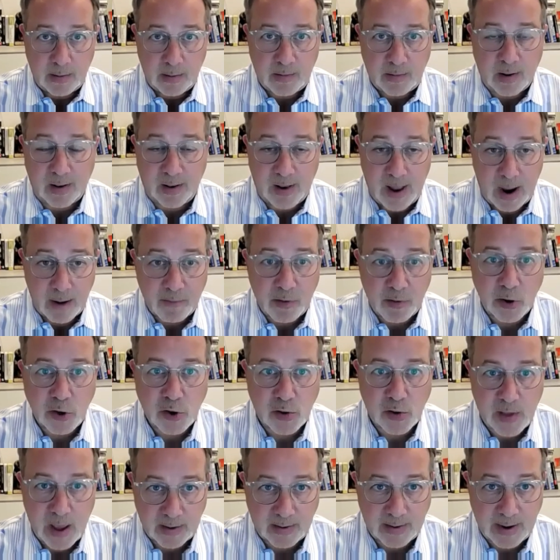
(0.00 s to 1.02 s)

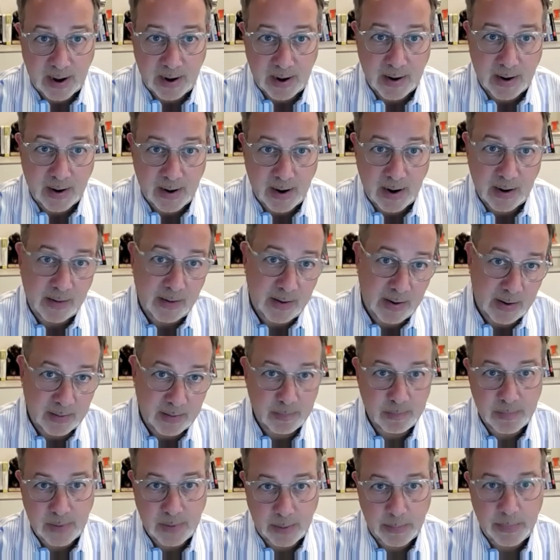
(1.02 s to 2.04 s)
leverage that data, and
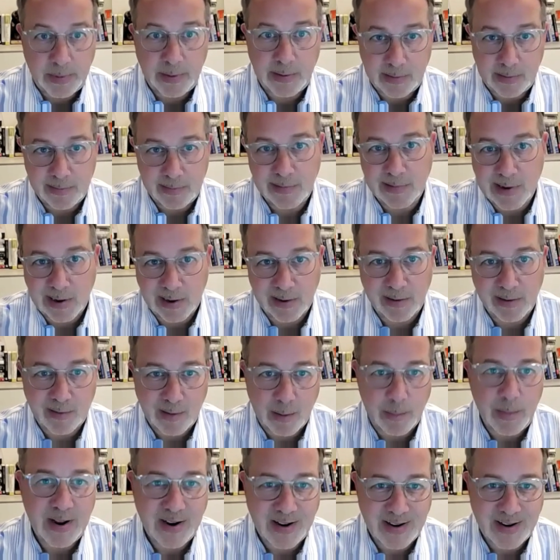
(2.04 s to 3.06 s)
then maybe get
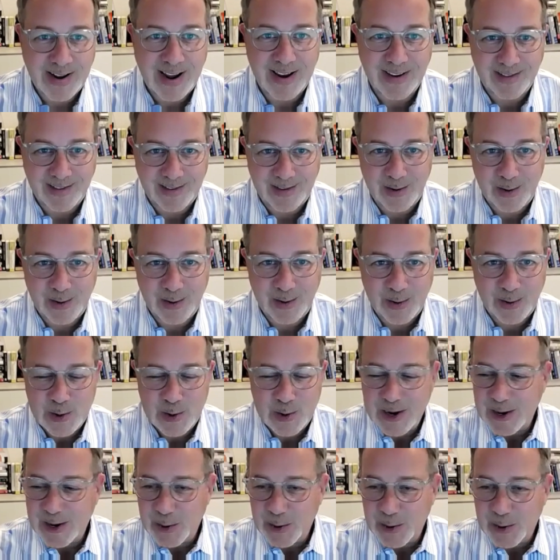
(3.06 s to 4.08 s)
some hint as to
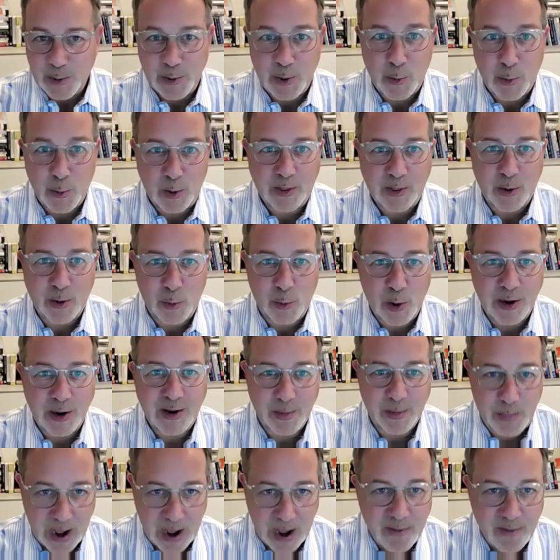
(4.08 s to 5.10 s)
what they're willing
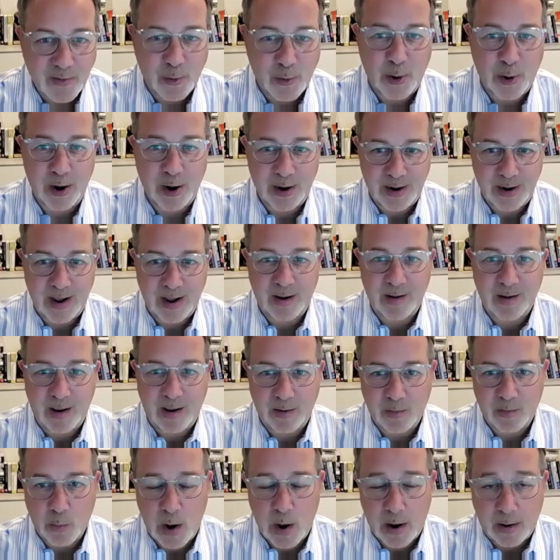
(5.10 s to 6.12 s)
to pay for it
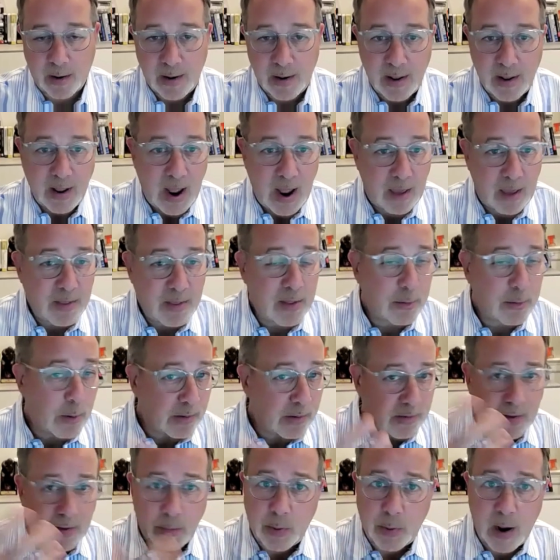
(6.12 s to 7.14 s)
as well. And then the
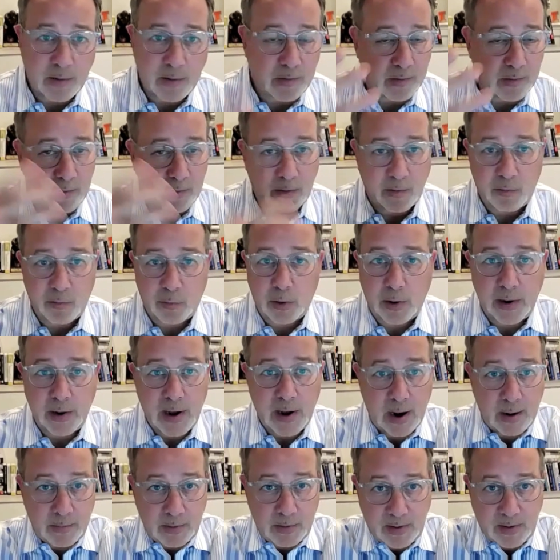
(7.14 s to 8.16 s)
rest of the process is really
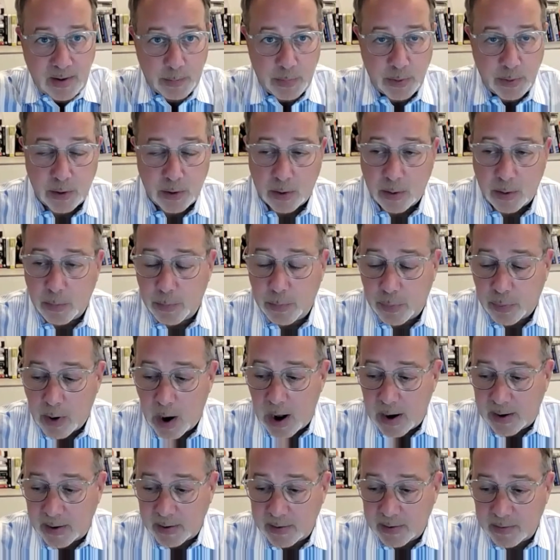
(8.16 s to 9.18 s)
kind of a typical
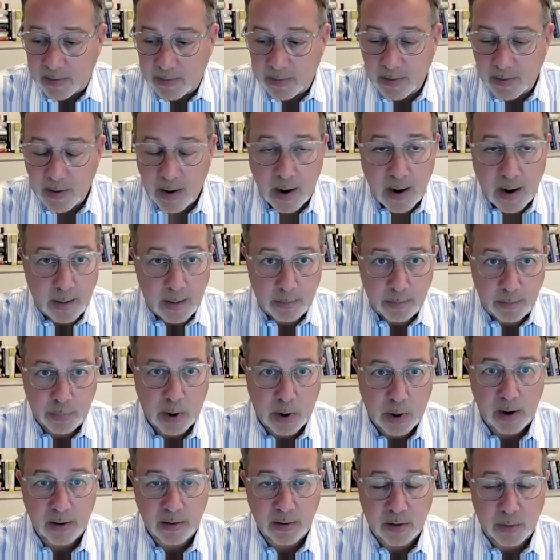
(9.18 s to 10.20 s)
product
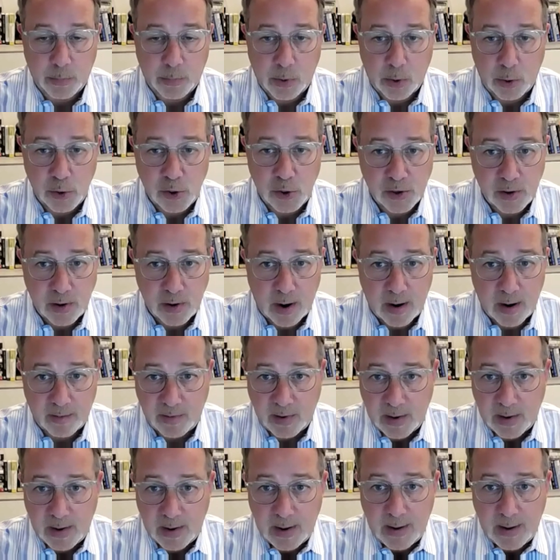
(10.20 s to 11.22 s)
approach of